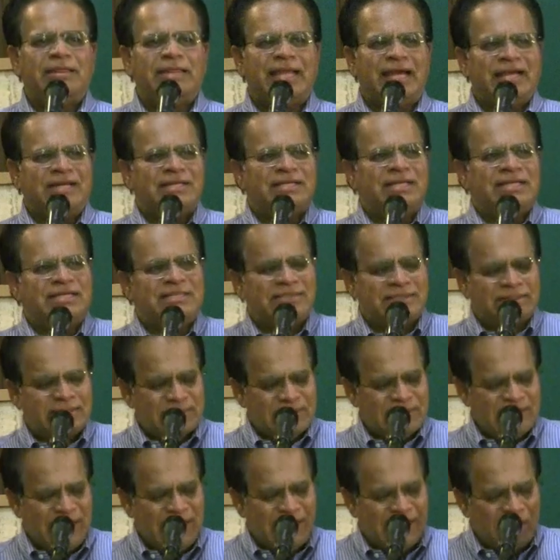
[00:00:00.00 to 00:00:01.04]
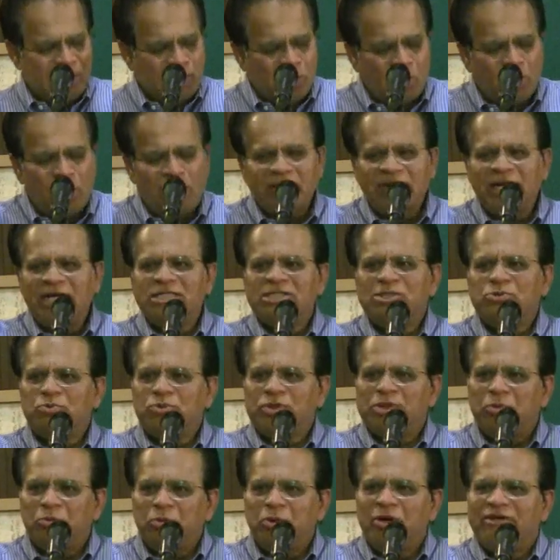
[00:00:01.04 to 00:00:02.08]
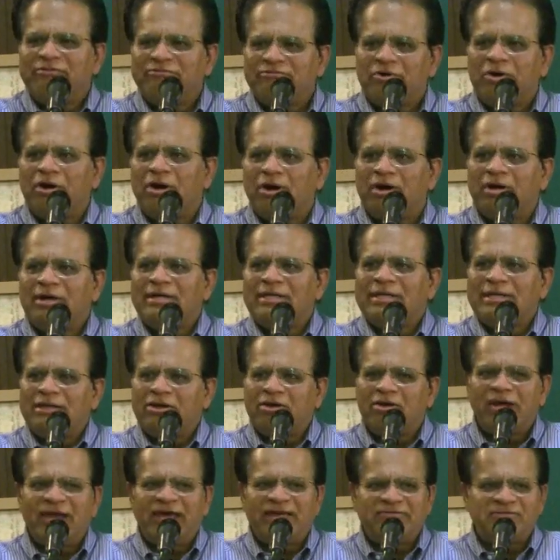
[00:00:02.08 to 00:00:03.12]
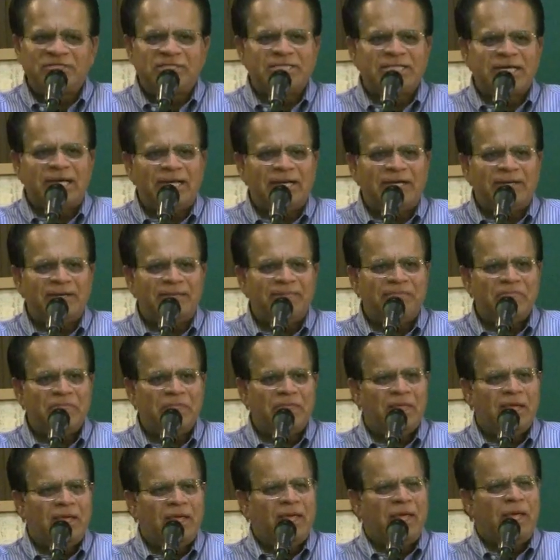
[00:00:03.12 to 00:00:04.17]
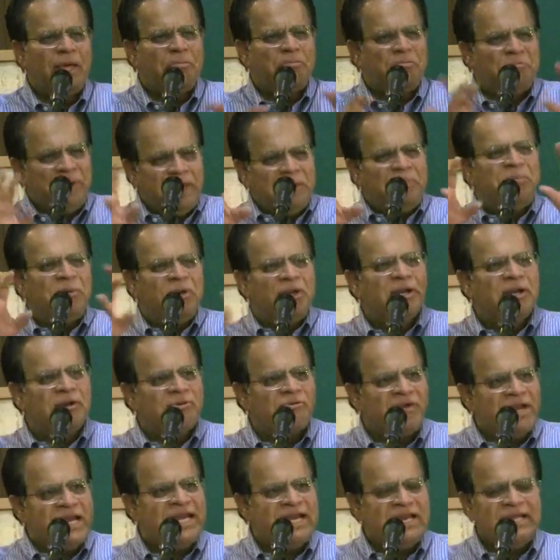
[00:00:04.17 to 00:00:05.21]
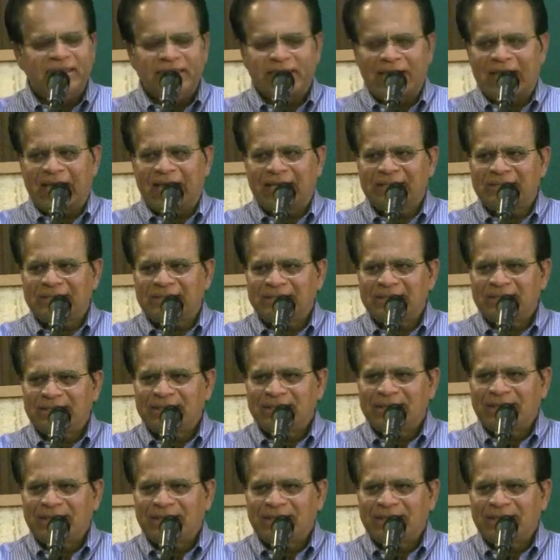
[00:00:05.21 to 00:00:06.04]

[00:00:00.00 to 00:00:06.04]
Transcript: that is in accordance with the will of God, your lifestyle, people are reading that,